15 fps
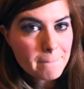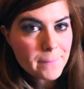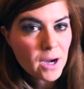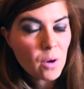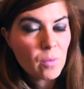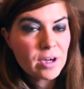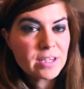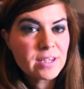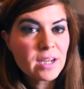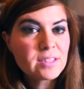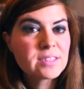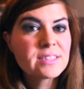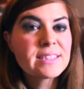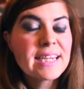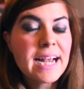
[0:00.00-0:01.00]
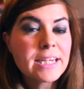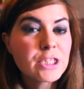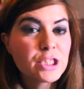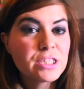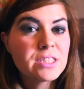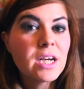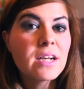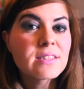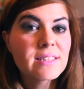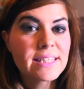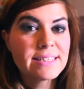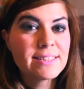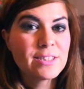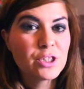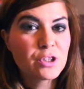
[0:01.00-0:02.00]
But what it does is it actually does
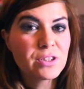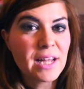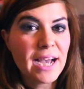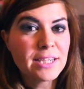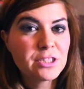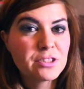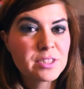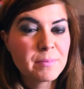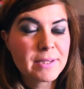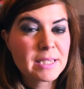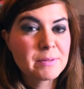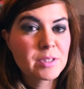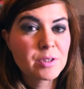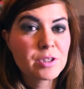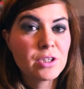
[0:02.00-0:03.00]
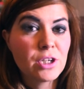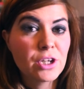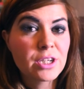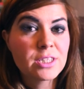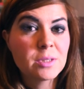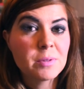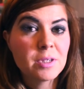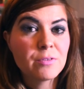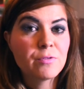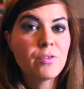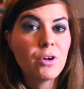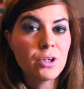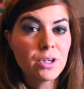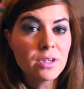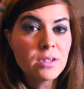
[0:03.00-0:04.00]
lengthen your lashes and make them look a little bit
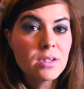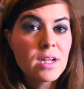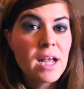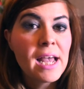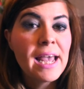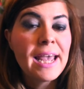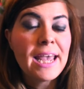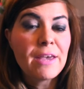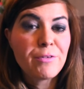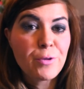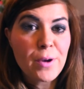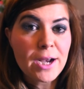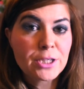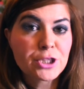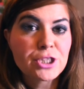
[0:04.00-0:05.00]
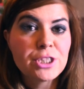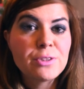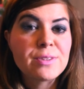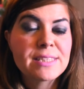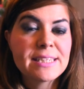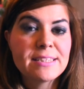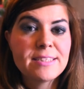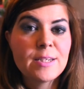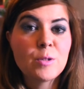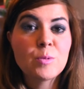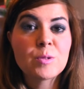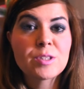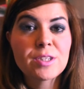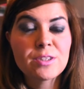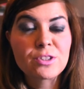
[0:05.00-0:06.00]
fuller if you actually use it
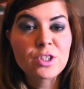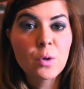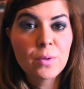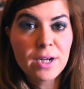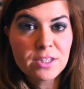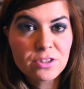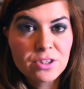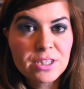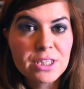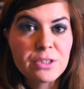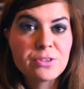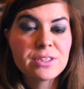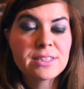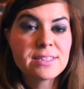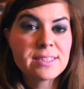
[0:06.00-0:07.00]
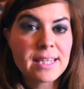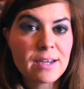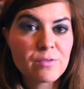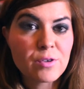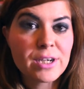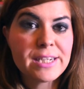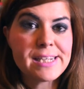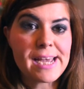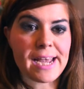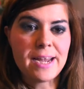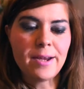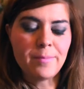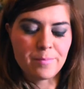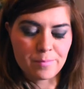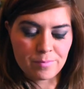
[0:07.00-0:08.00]
continuously. So when I started using this every
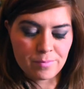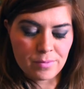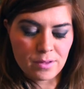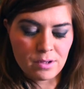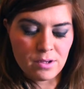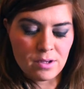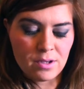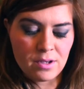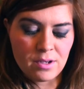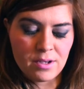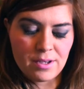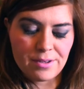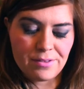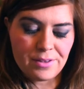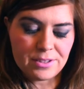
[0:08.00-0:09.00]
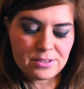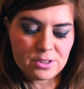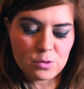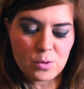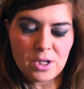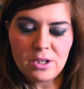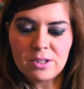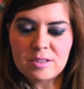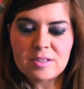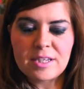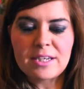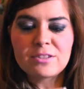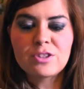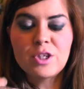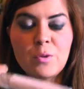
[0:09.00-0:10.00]
day, this is what it looks
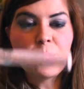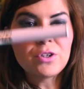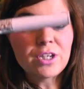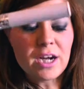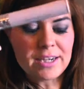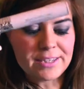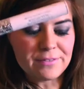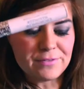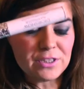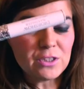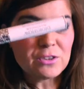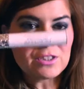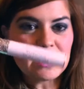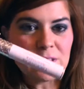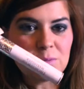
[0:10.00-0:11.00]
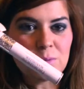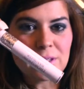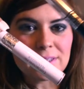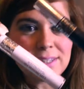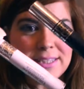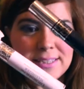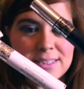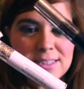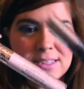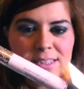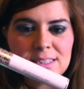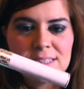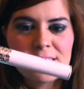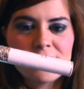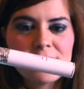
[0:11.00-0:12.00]
like. So you will not confuse it with
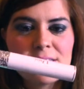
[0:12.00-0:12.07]
this.